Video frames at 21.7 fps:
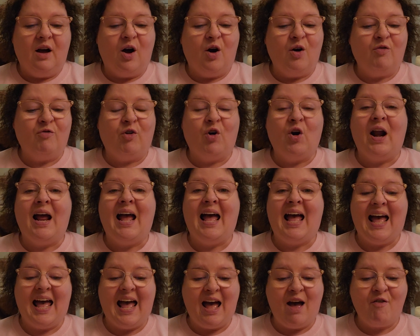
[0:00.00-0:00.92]
Over
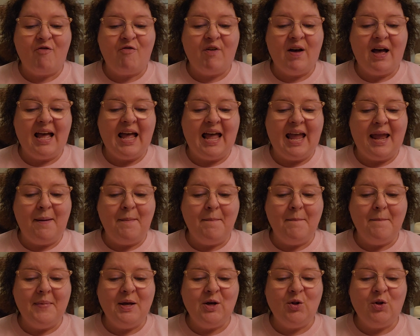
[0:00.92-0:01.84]

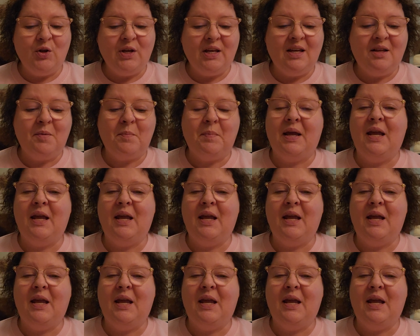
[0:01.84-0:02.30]
500,000